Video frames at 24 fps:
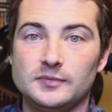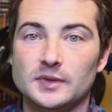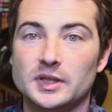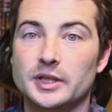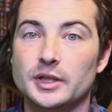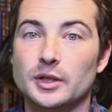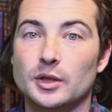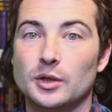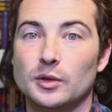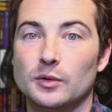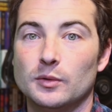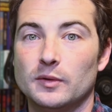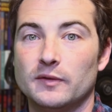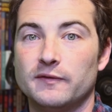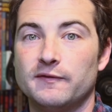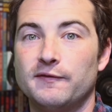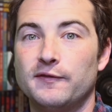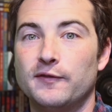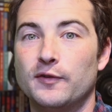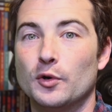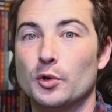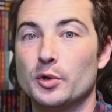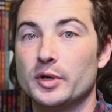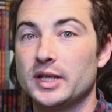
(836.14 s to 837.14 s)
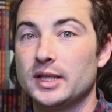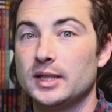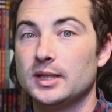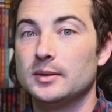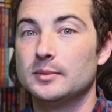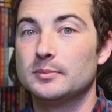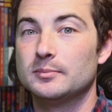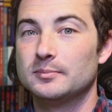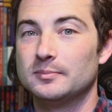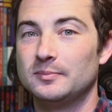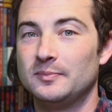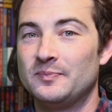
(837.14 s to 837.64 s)
a
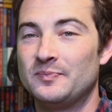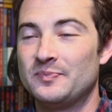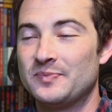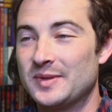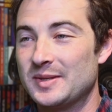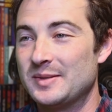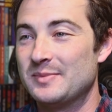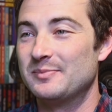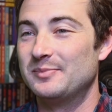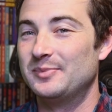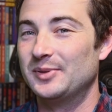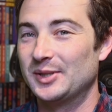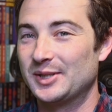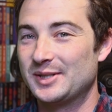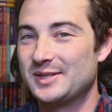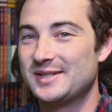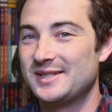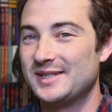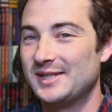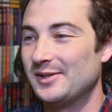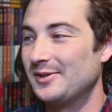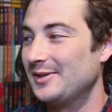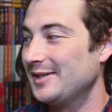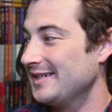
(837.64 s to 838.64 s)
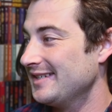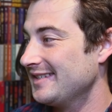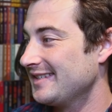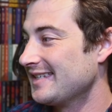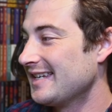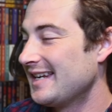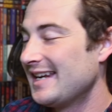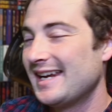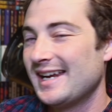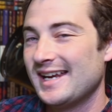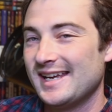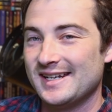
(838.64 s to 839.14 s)
40-book series
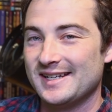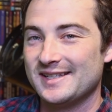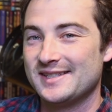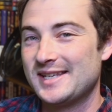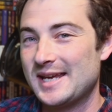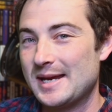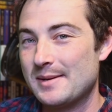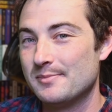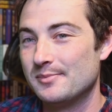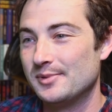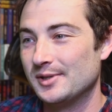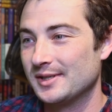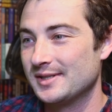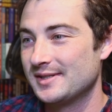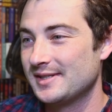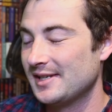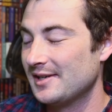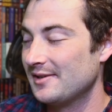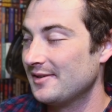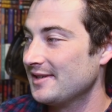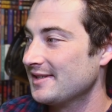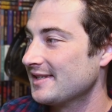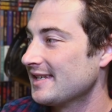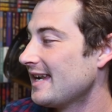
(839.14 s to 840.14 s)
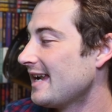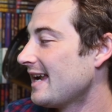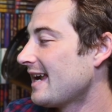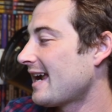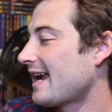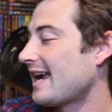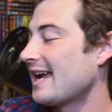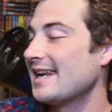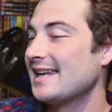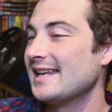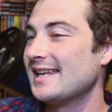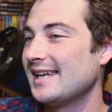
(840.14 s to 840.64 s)
in a 10-book series.
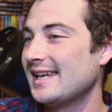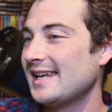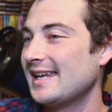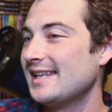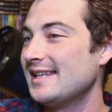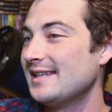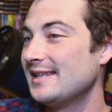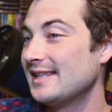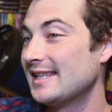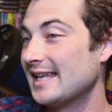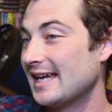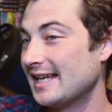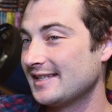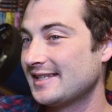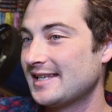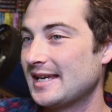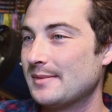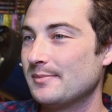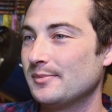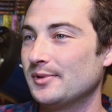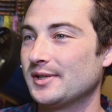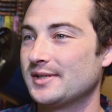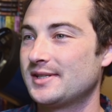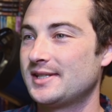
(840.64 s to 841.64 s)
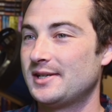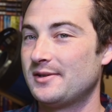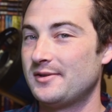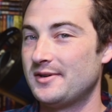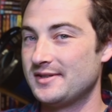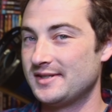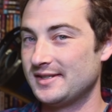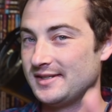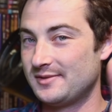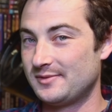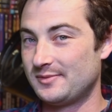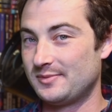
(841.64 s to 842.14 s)
And in that 10-book
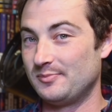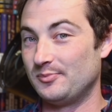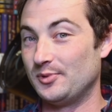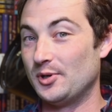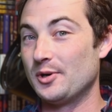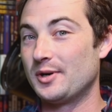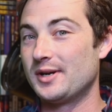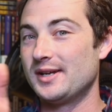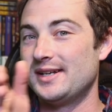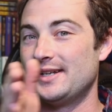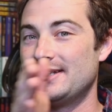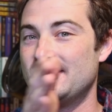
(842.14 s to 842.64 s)
series, it's broken